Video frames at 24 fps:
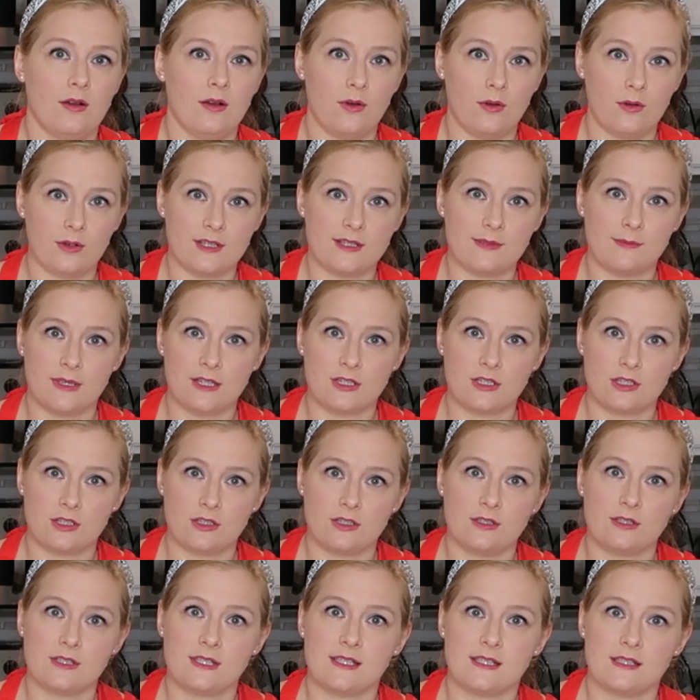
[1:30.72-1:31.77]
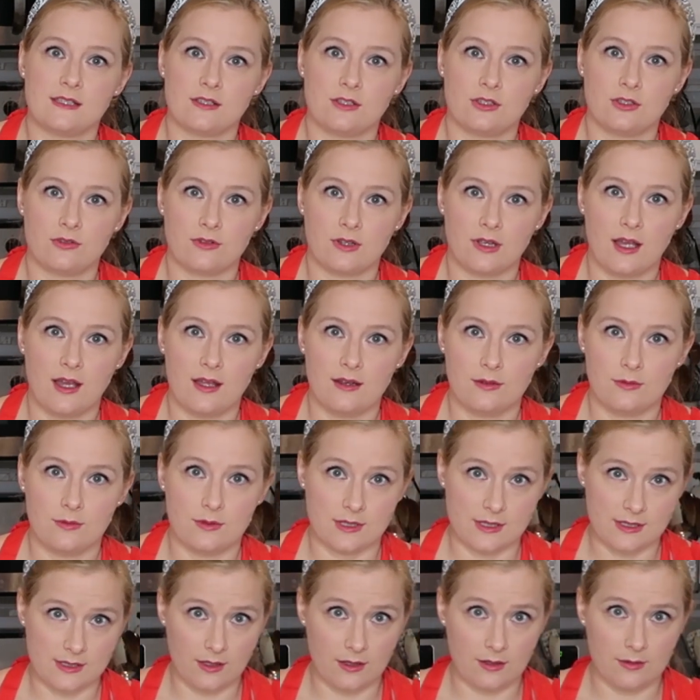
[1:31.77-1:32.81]
Always make sure you season your ricotta
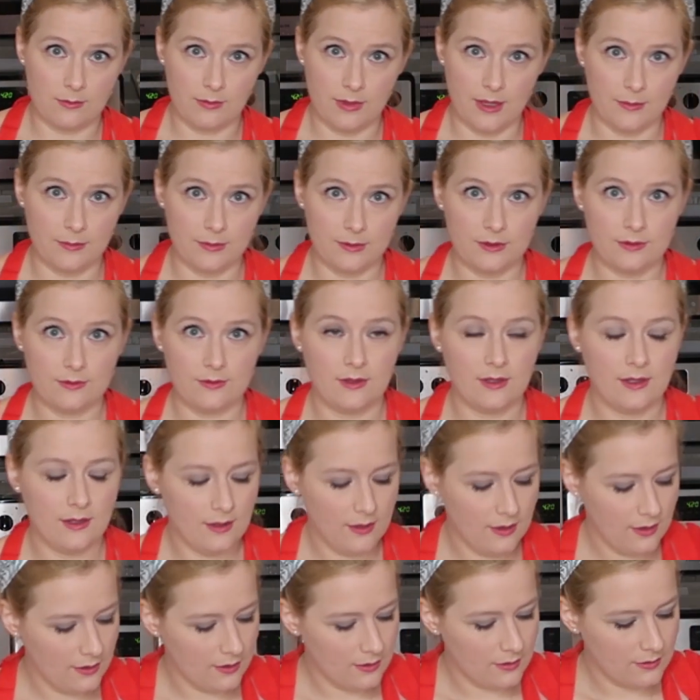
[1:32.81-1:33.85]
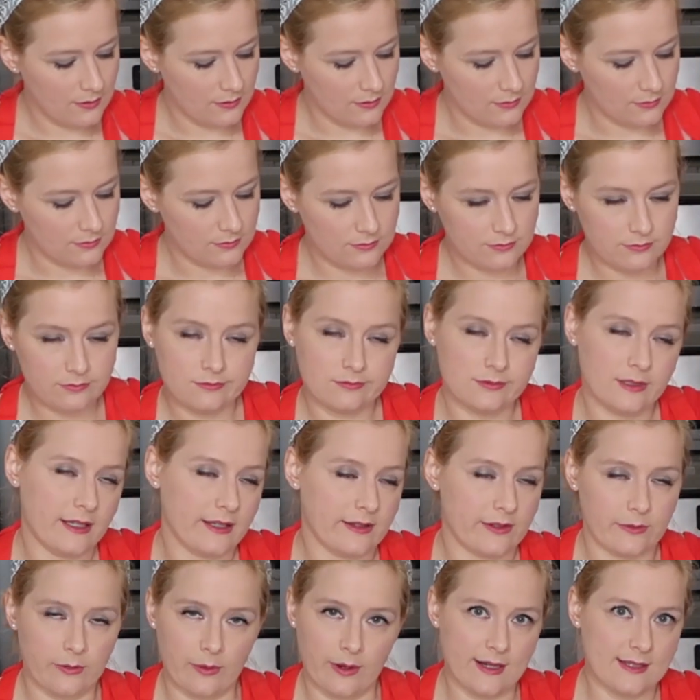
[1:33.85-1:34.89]
with salt and pepper.
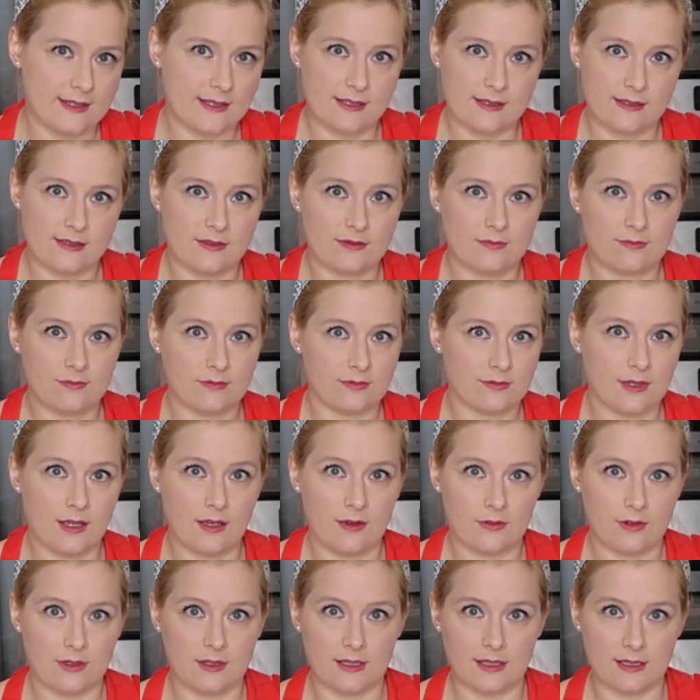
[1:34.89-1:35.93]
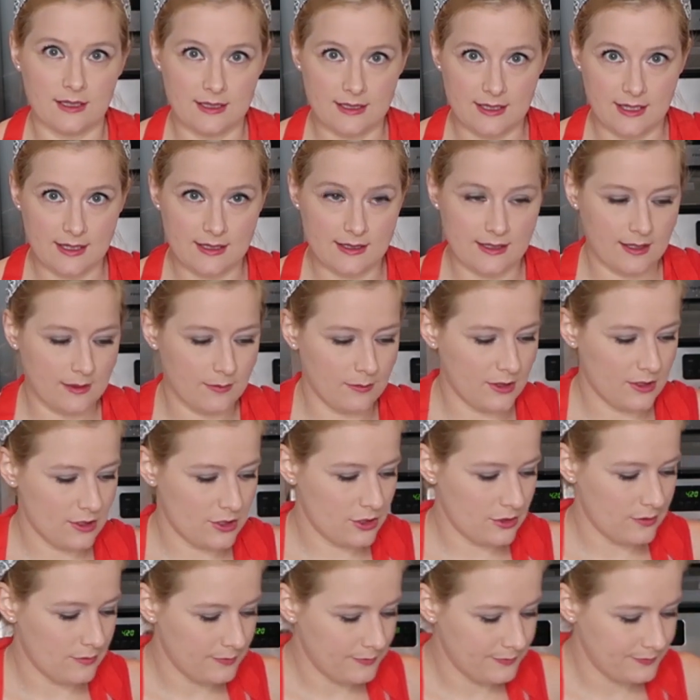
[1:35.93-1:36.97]
Otherwise it's not really going to taste like
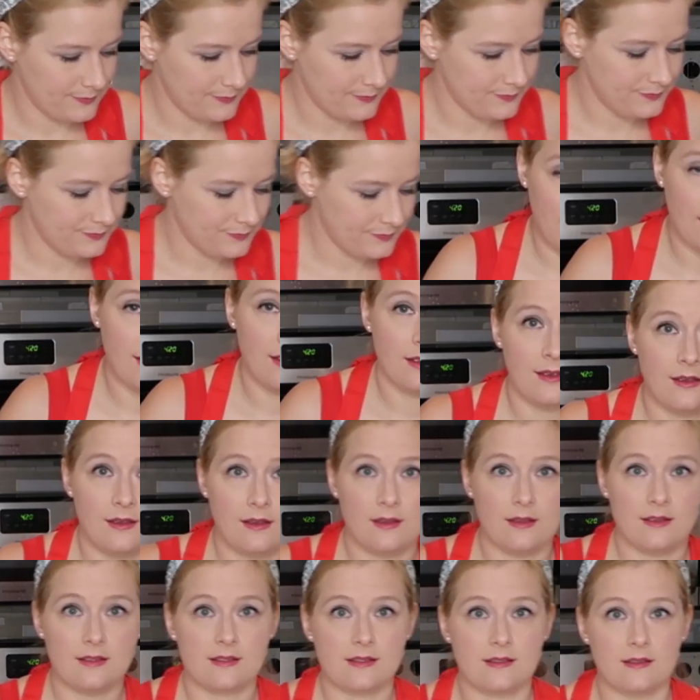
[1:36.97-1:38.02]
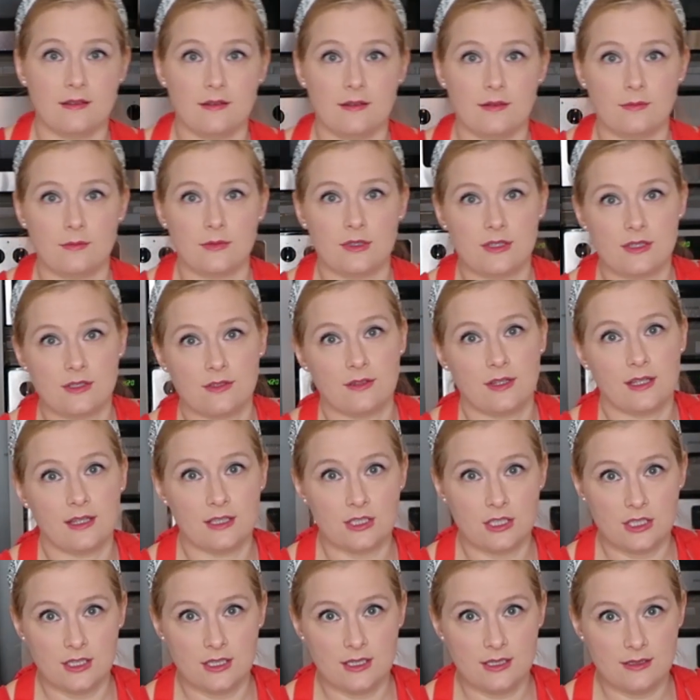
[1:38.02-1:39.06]
much. Some mozzarella
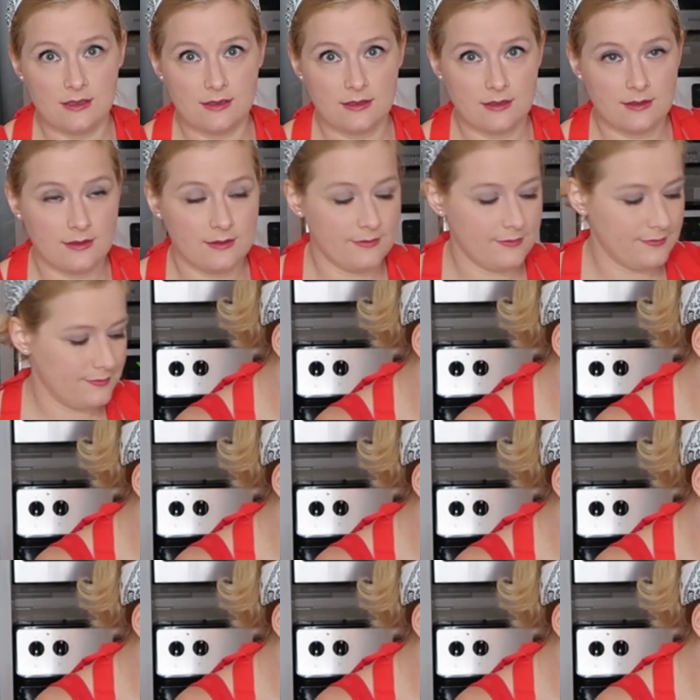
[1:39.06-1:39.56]
cheese,